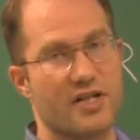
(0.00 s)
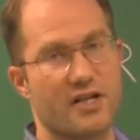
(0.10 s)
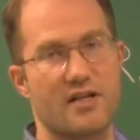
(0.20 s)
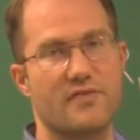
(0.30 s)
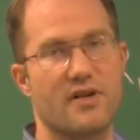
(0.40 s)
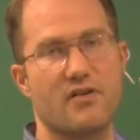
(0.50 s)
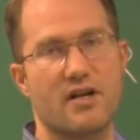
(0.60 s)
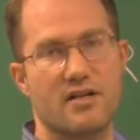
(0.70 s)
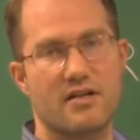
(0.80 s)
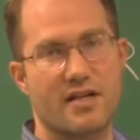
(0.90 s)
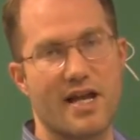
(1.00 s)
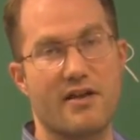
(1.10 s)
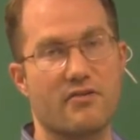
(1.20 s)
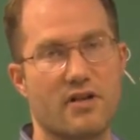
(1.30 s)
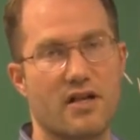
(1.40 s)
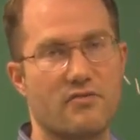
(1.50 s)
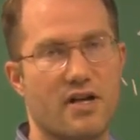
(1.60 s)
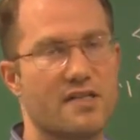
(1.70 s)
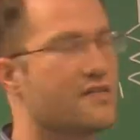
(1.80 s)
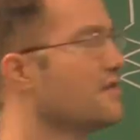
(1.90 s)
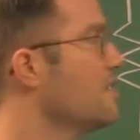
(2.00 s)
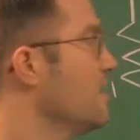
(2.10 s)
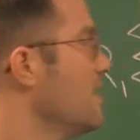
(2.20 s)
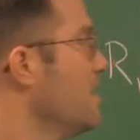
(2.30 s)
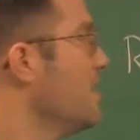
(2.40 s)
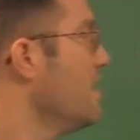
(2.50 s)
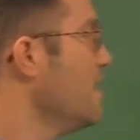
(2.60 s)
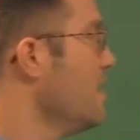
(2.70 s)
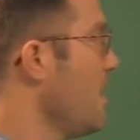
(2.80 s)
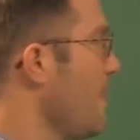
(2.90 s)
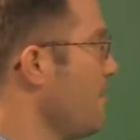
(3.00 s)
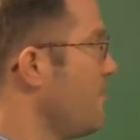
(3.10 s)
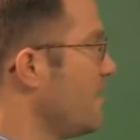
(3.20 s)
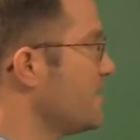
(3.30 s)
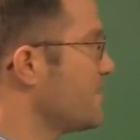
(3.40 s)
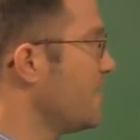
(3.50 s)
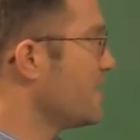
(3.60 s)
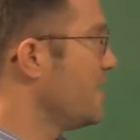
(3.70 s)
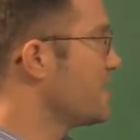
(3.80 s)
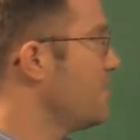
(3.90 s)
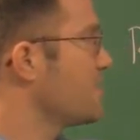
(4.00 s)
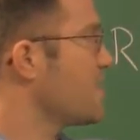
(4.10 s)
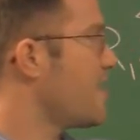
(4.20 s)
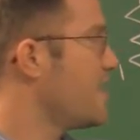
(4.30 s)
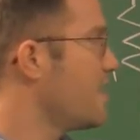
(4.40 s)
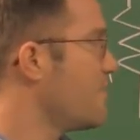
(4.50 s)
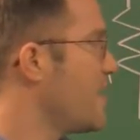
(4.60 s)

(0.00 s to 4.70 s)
I could have gone counterclockwise. But let's do it like this. So we'll start here.